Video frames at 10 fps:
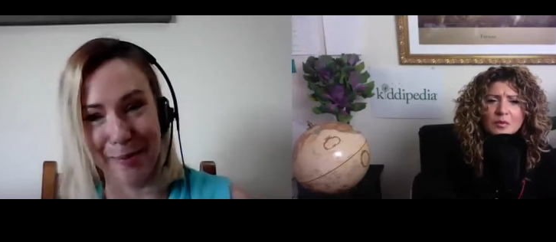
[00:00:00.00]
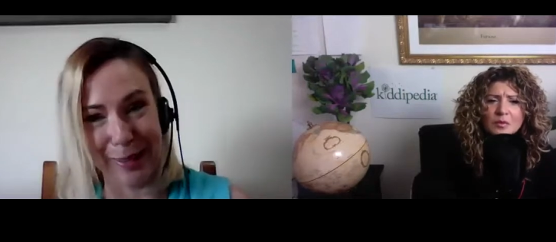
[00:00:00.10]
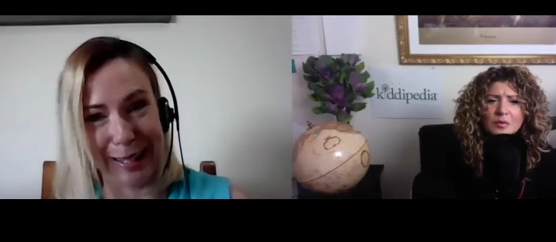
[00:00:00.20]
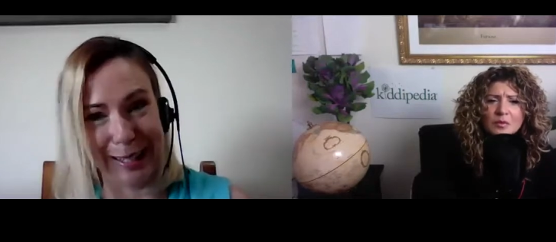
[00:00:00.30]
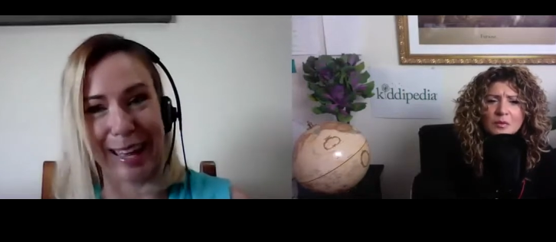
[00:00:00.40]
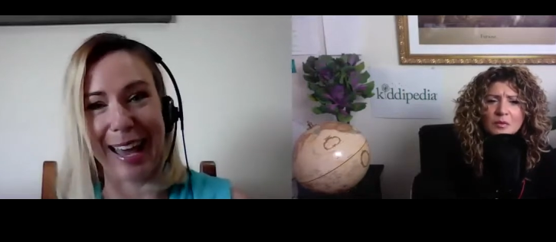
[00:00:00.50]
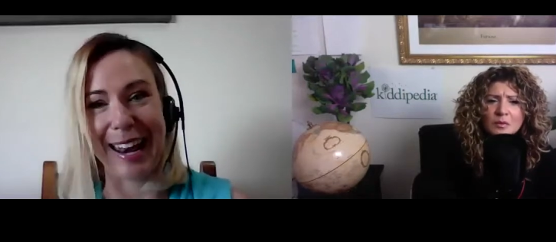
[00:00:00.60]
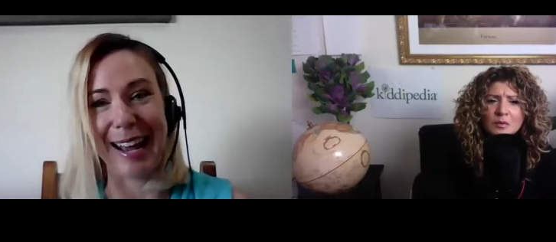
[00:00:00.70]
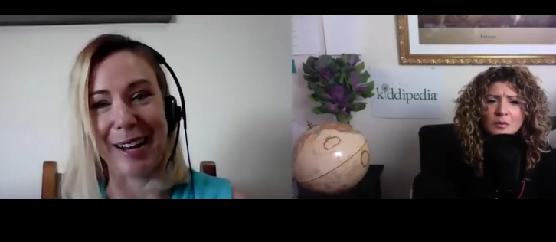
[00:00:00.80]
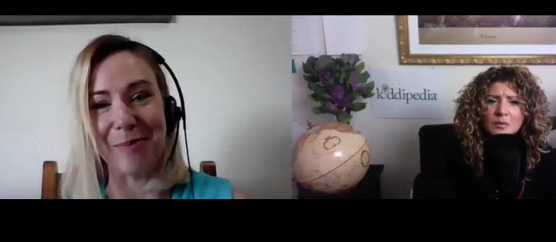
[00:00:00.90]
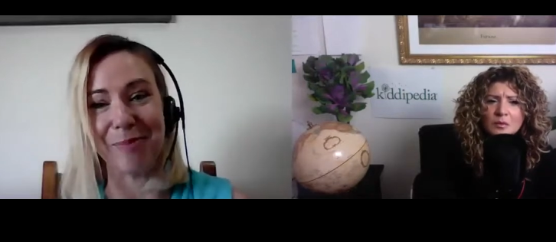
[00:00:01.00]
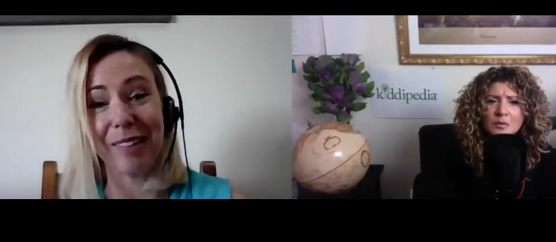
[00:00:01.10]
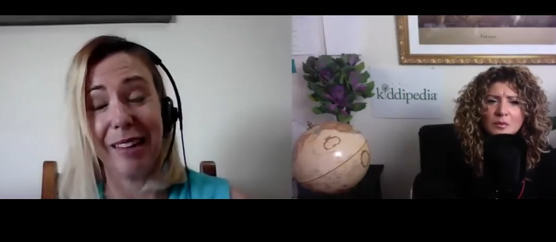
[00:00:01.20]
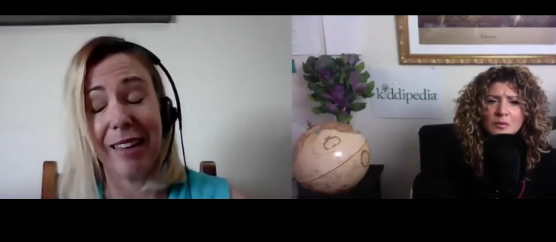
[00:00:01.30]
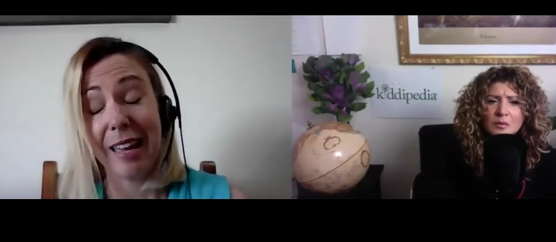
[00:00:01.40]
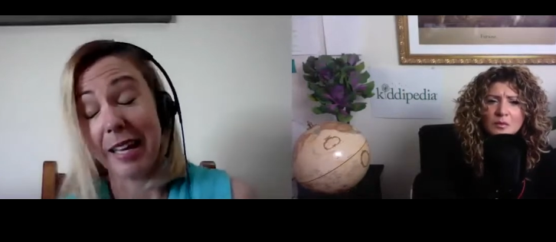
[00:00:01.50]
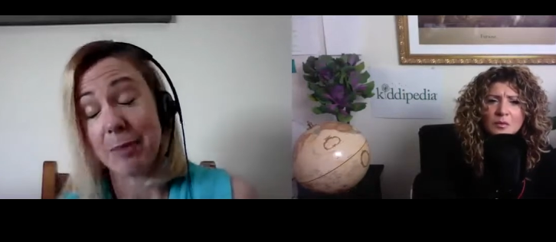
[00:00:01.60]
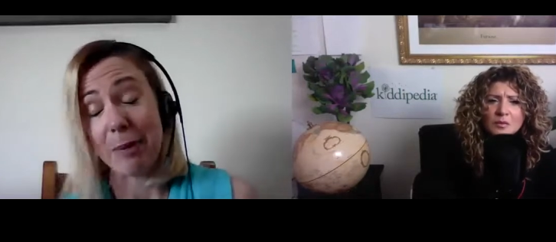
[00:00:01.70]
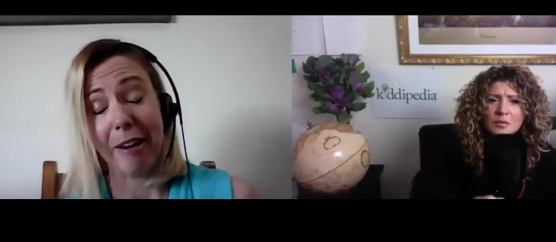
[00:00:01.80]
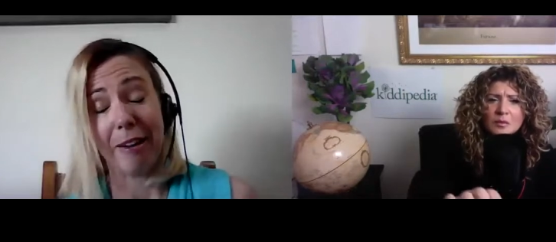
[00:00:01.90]
Speaker 1: something that, um, as
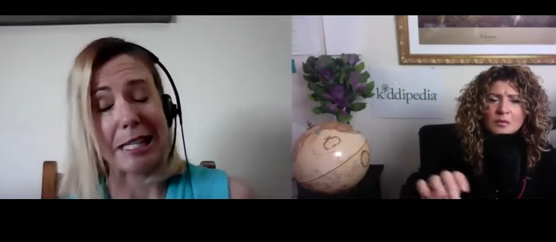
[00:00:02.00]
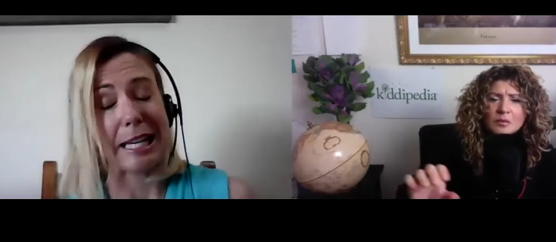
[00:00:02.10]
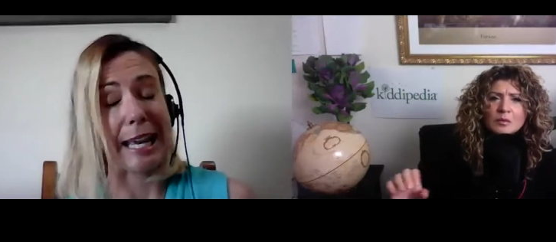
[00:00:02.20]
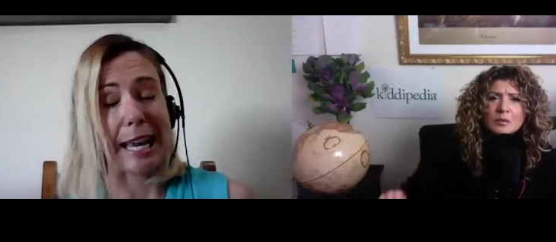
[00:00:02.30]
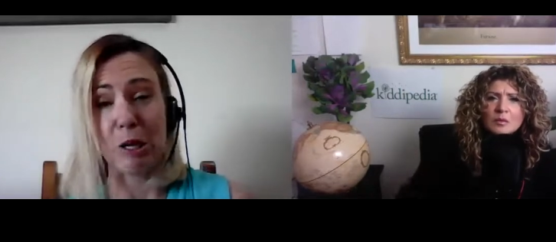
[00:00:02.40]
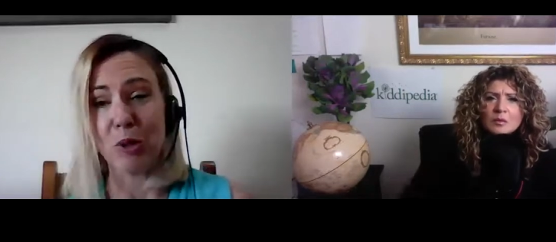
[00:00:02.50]
parents and carers,